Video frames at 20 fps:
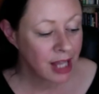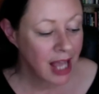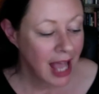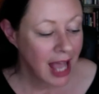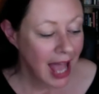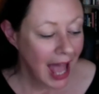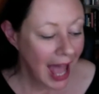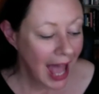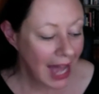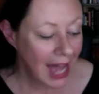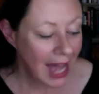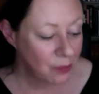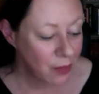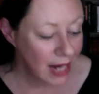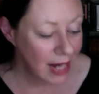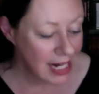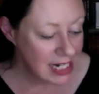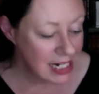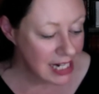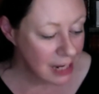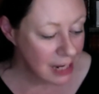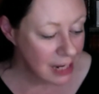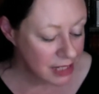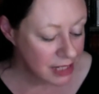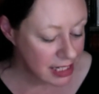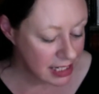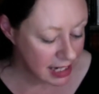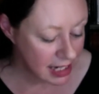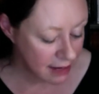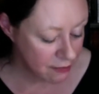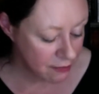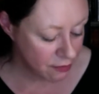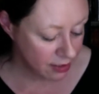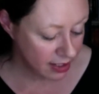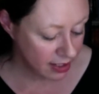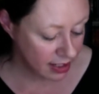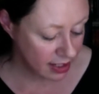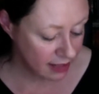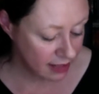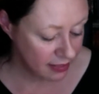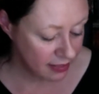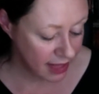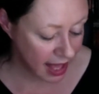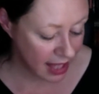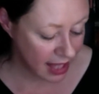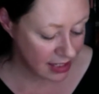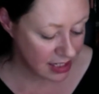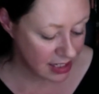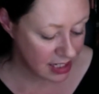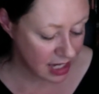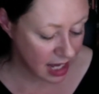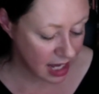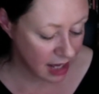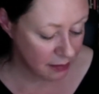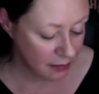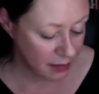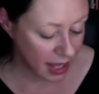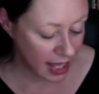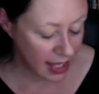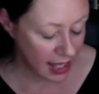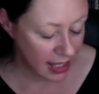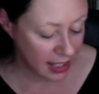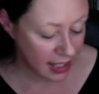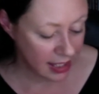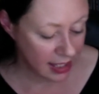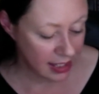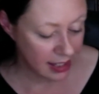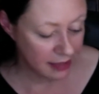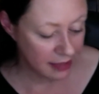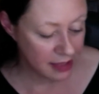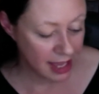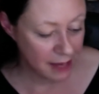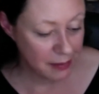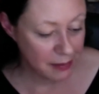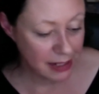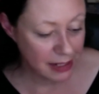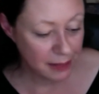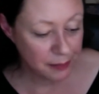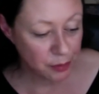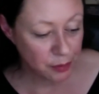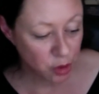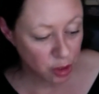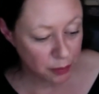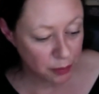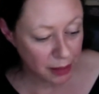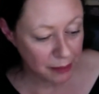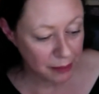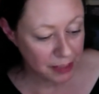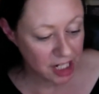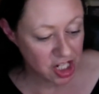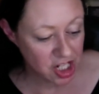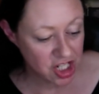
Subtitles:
And we ended up discovering that there had been a book published in